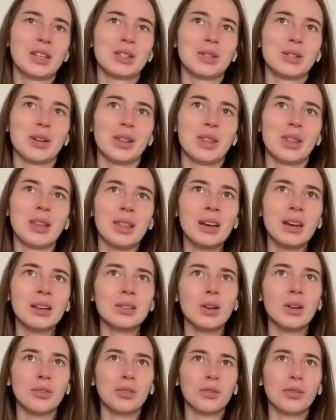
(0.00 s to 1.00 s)
So I think that
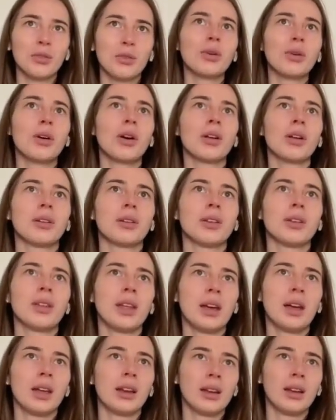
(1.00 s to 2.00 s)
is often forgotten,
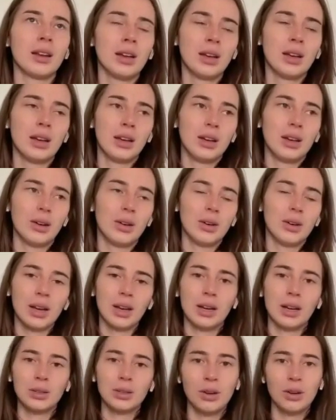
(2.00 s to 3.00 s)
that,
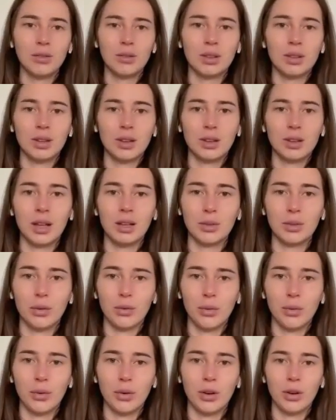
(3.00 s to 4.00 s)
okay, I do everything
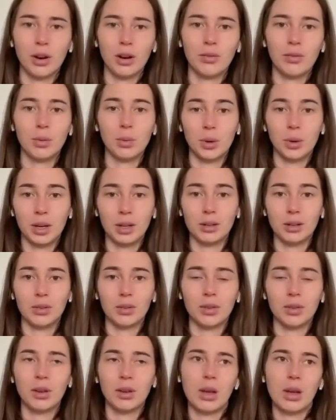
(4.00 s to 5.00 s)
else for everyone
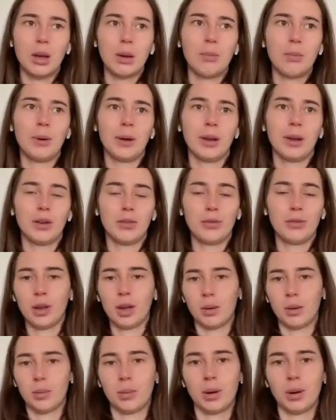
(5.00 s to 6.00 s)
else, but I
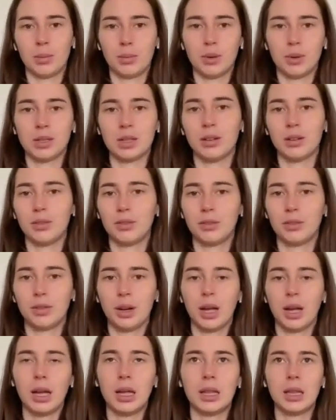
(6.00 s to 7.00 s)
forget about myself.
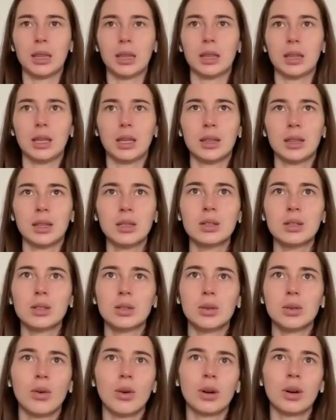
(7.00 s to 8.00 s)
And this
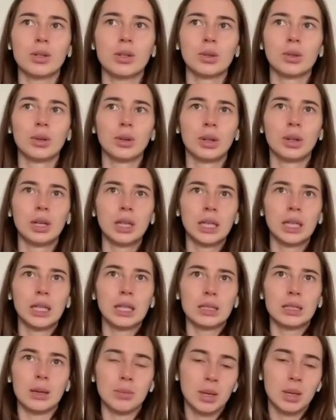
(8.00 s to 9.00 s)
is core. So
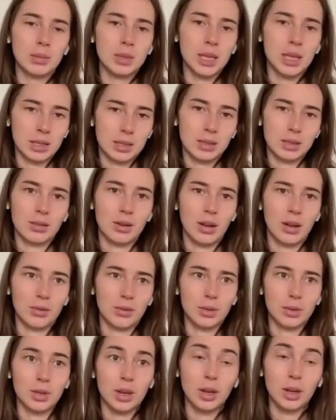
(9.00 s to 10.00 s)
sometimes, yes, you
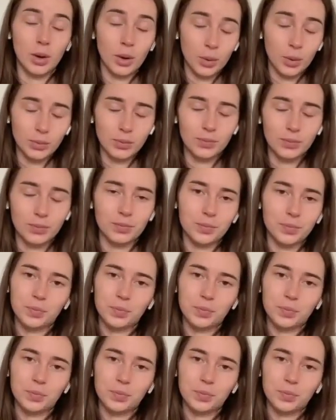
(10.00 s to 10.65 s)
have to say no.